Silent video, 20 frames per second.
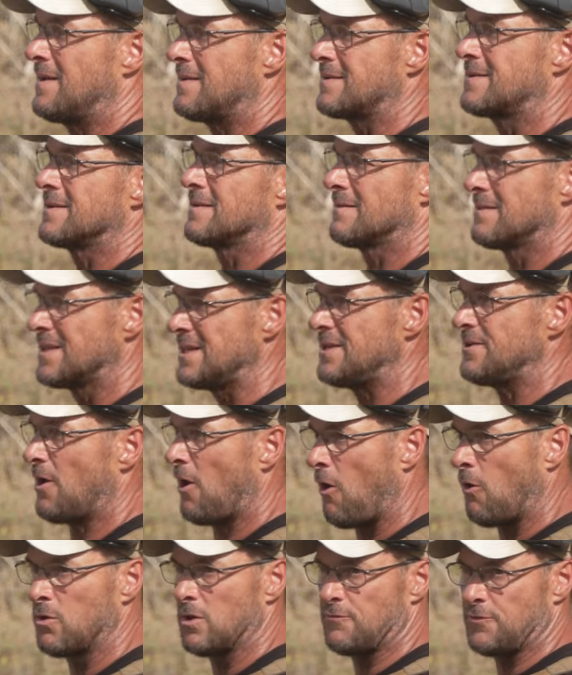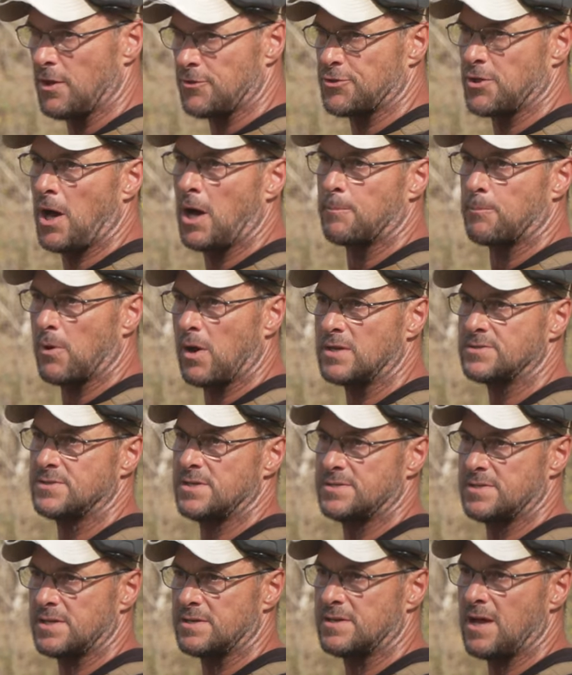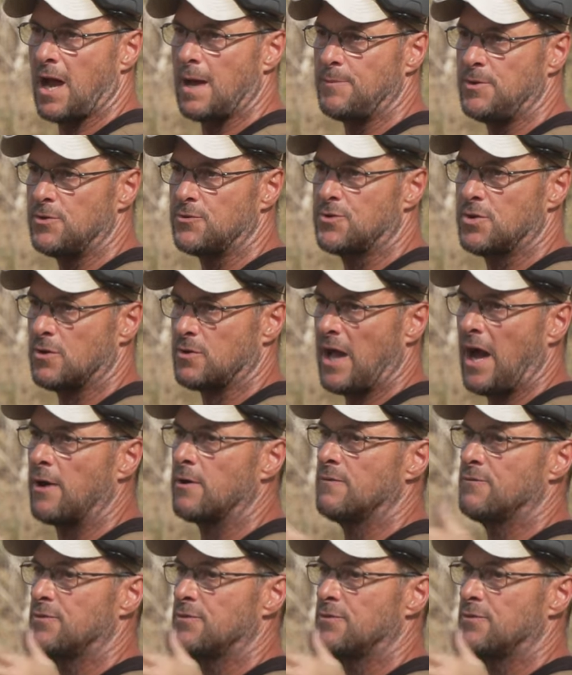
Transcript: and delete all of the thought processing time you took out